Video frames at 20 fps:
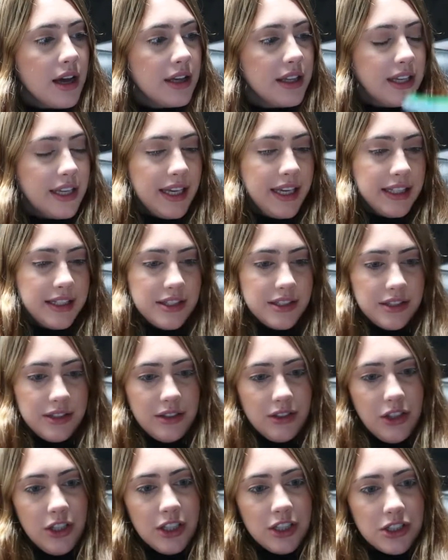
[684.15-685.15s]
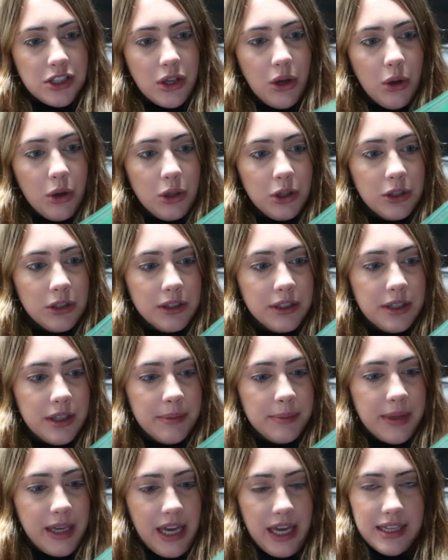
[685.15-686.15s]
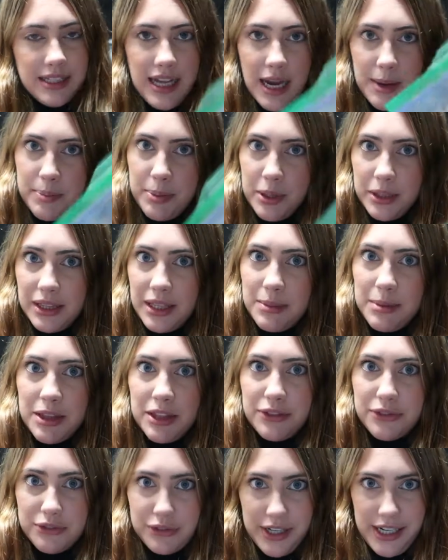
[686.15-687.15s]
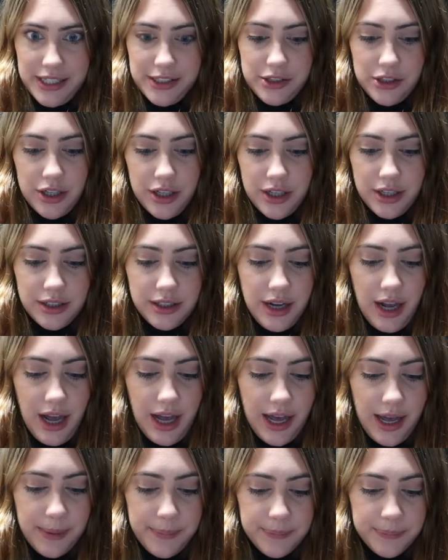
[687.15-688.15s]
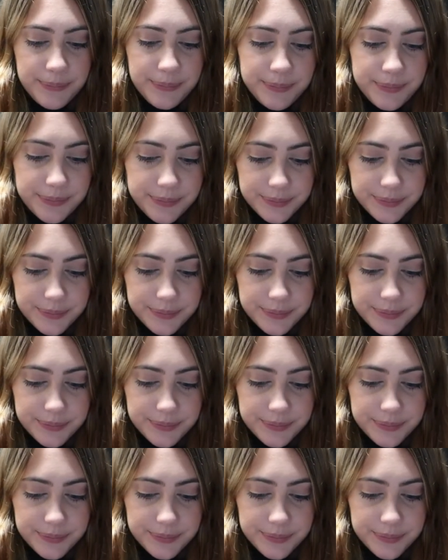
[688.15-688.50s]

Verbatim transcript: it looks cold because I put them in the freezer um,